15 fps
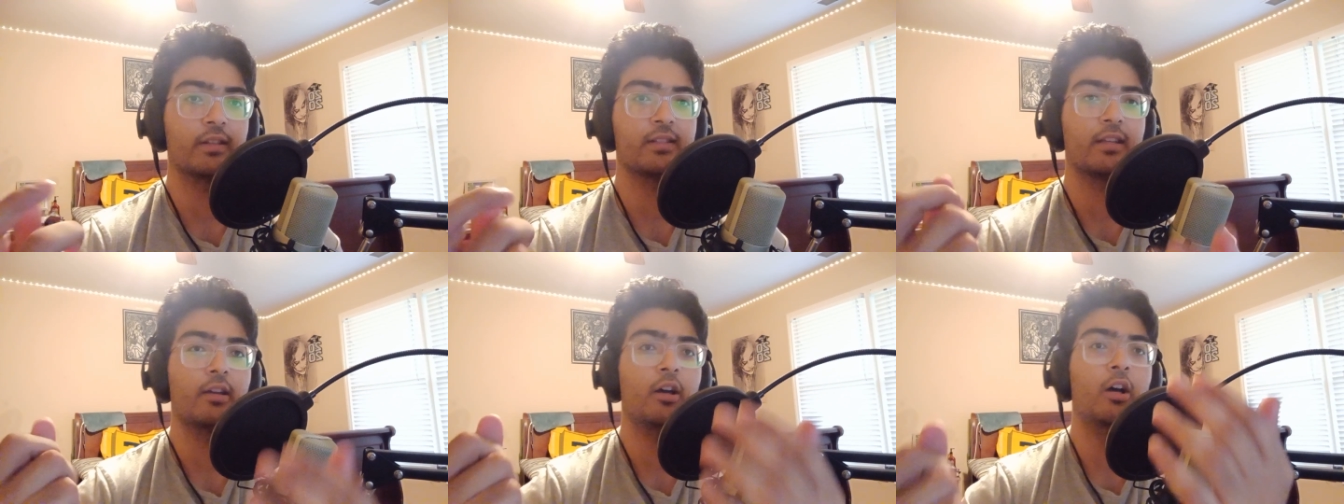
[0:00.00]

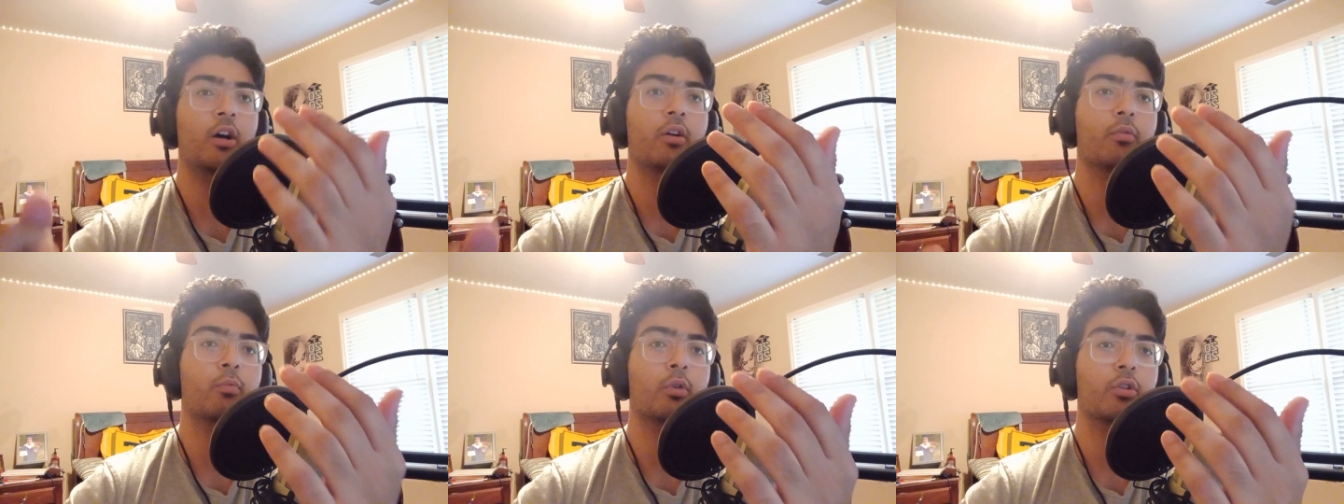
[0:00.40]
It's like,
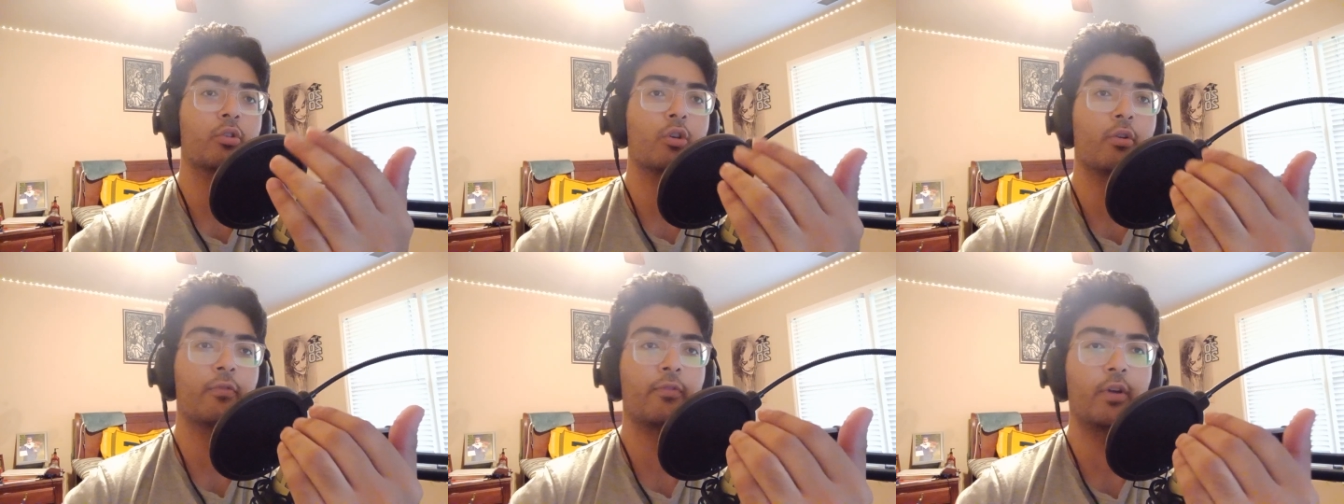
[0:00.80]
oh, well, you
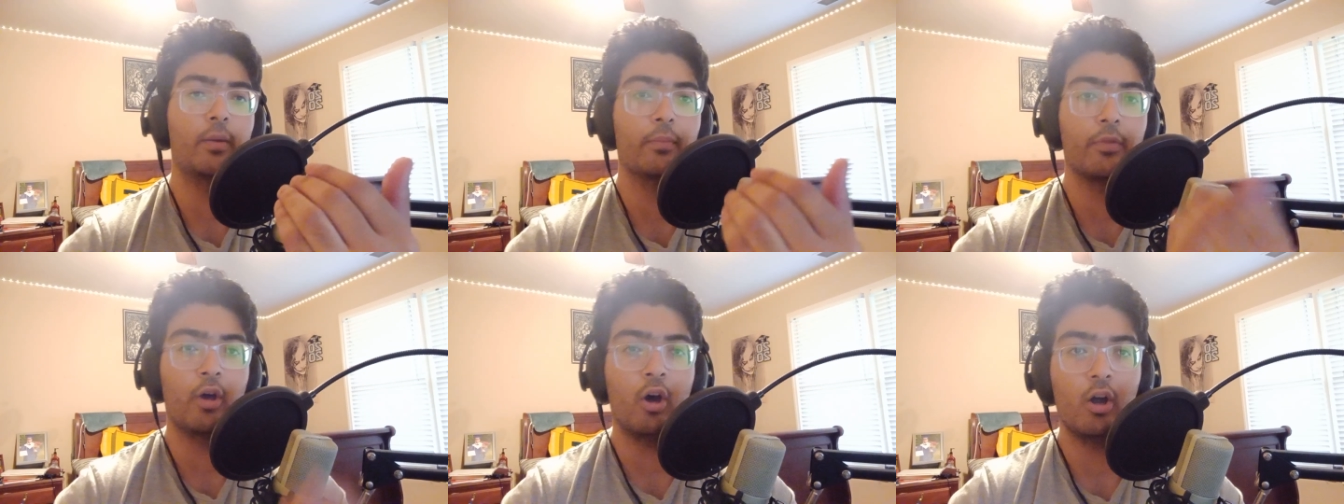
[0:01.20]
go
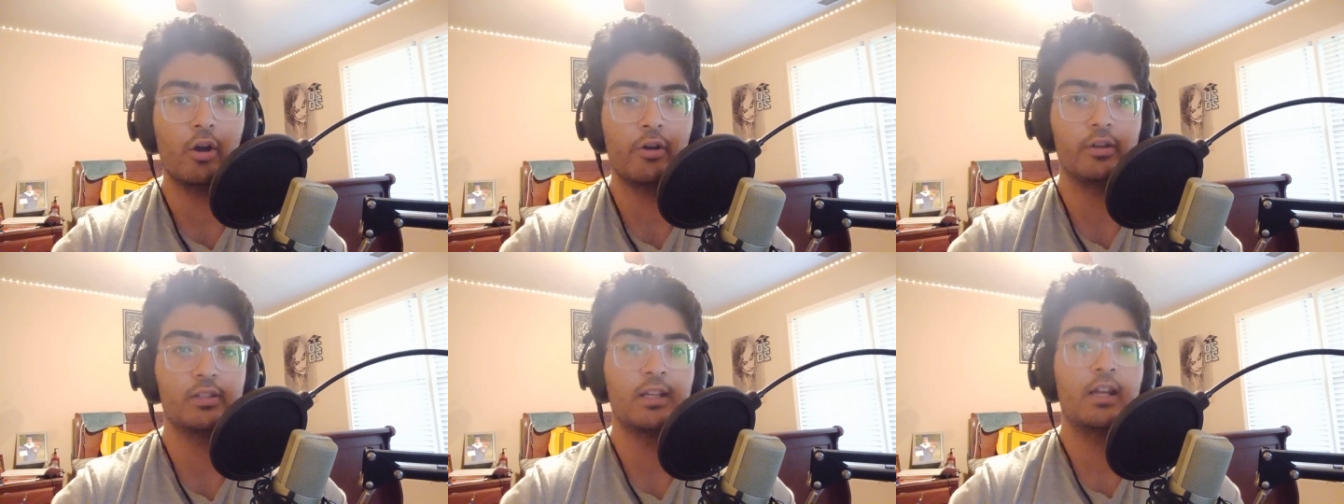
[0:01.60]
from the
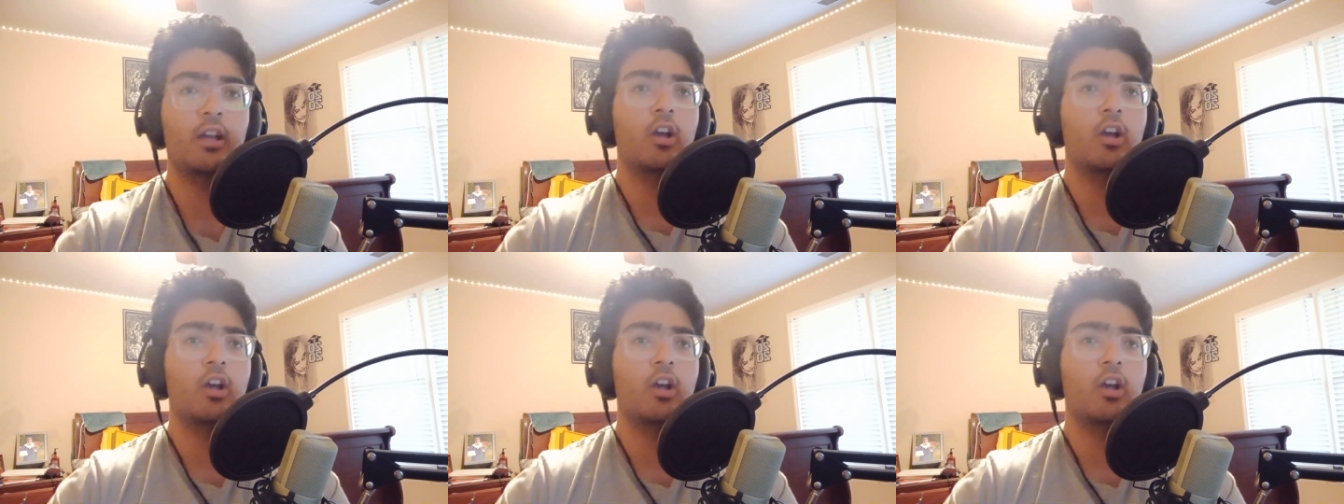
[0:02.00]
heart